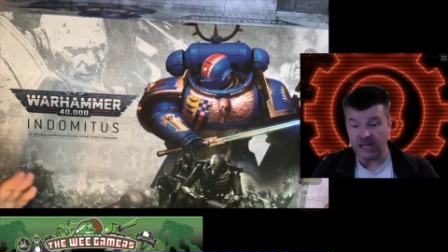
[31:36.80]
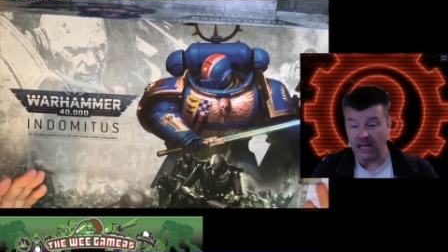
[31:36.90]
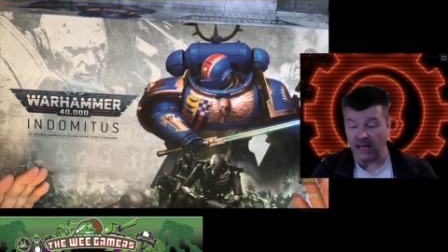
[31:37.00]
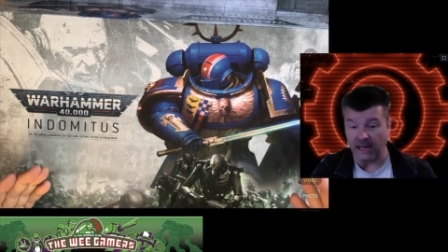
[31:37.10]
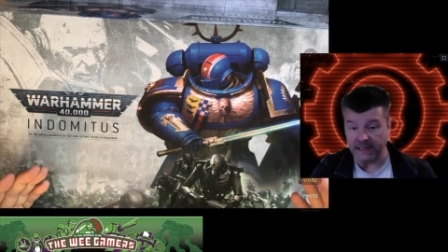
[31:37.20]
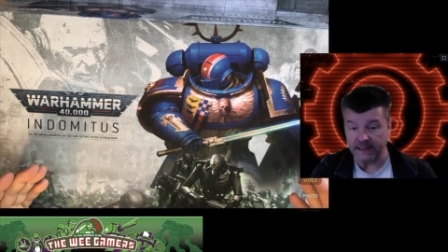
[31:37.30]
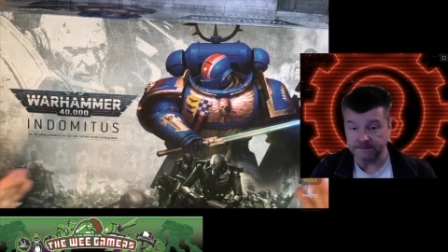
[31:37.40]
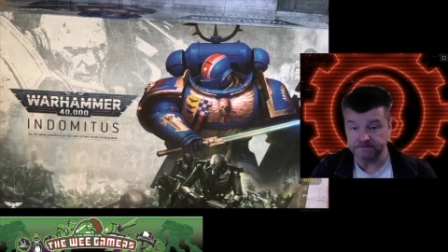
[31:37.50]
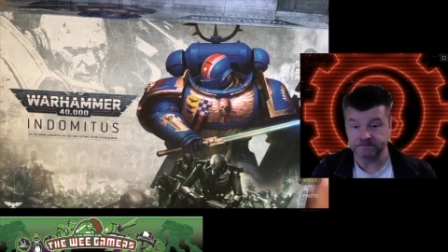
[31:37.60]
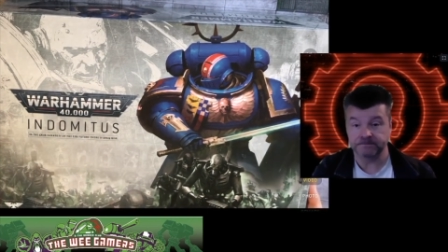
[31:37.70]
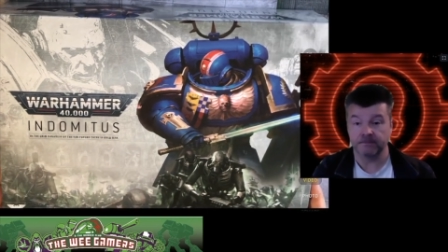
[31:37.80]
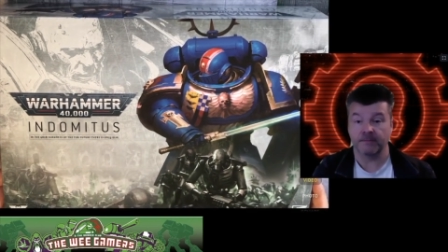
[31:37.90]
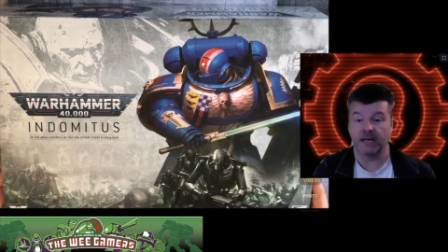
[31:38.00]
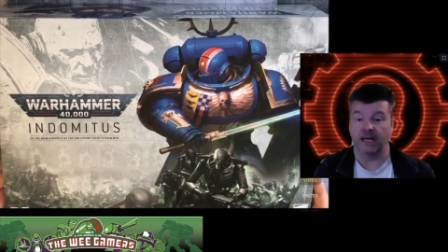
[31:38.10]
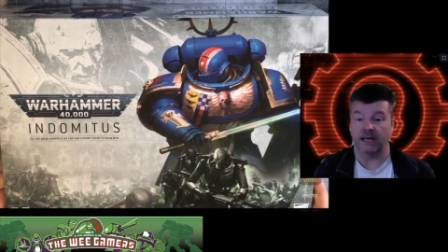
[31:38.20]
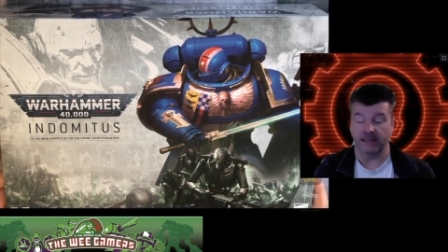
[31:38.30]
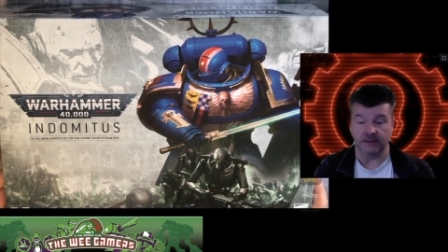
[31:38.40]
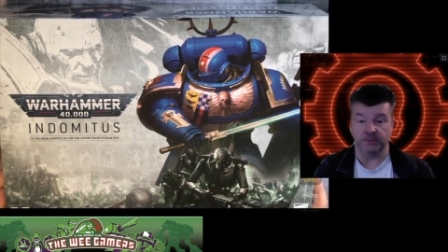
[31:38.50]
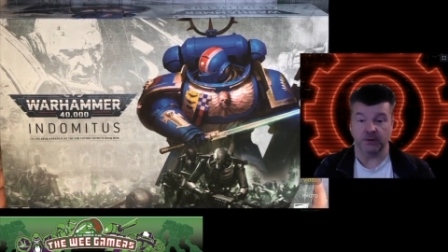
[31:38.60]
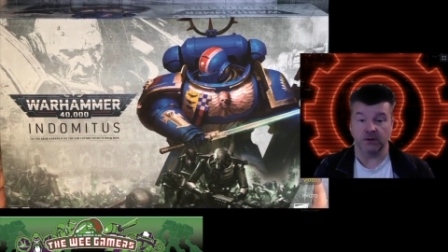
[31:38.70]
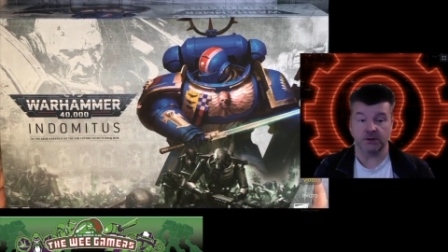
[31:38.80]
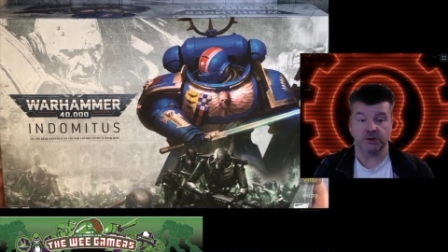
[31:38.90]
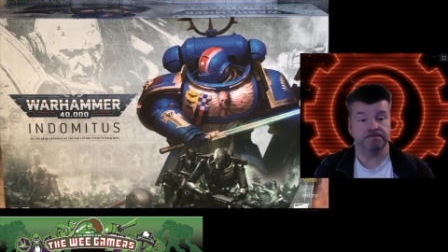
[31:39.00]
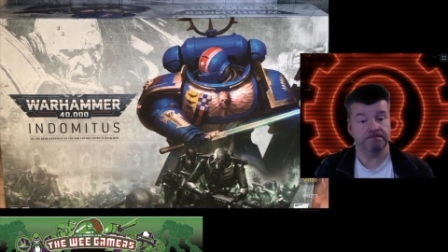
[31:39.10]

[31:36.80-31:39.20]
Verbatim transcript: I like it. I like the box.